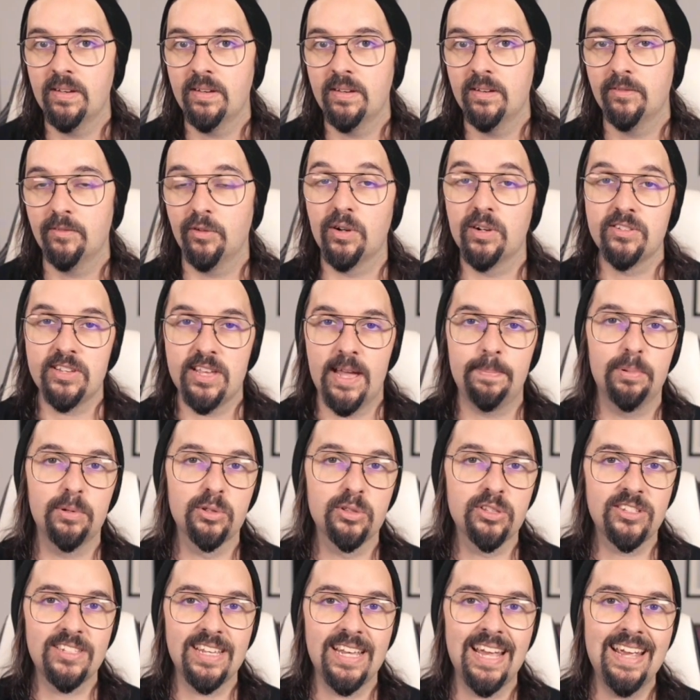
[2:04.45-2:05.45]
For example,
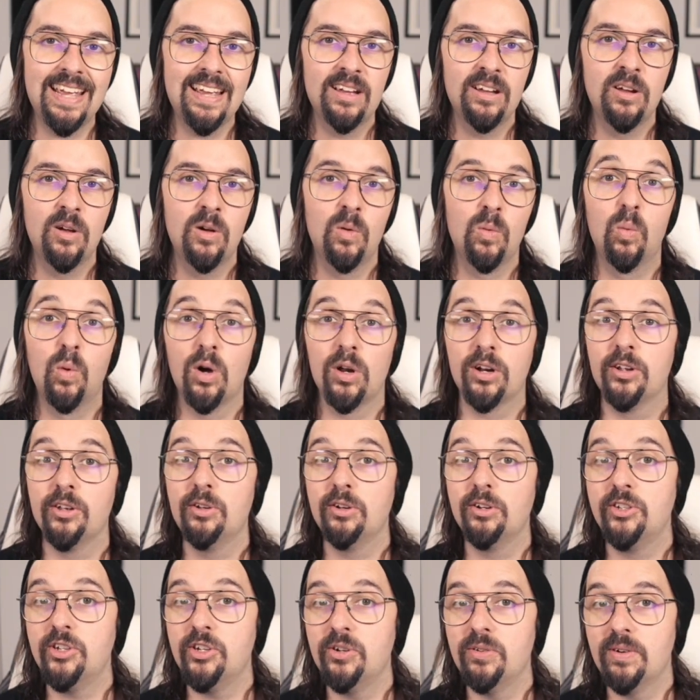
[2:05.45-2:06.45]
say, "What are you
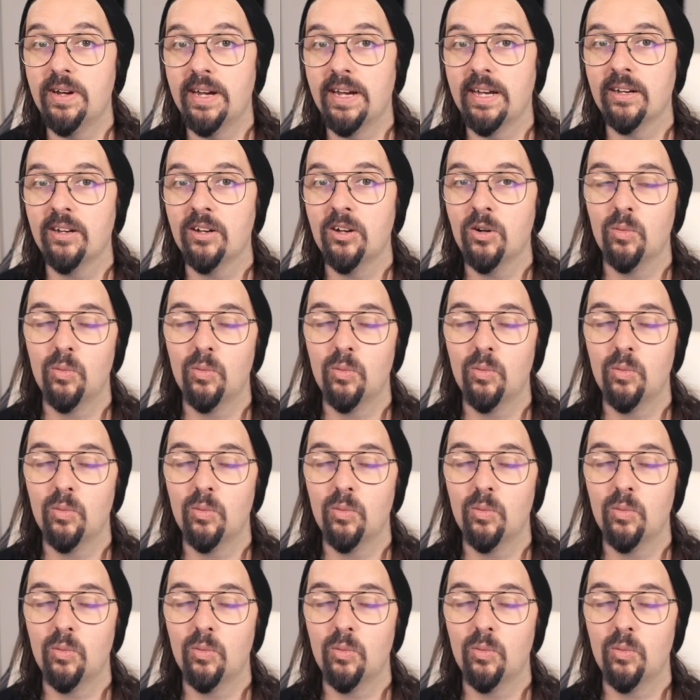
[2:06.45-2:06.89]
doing?"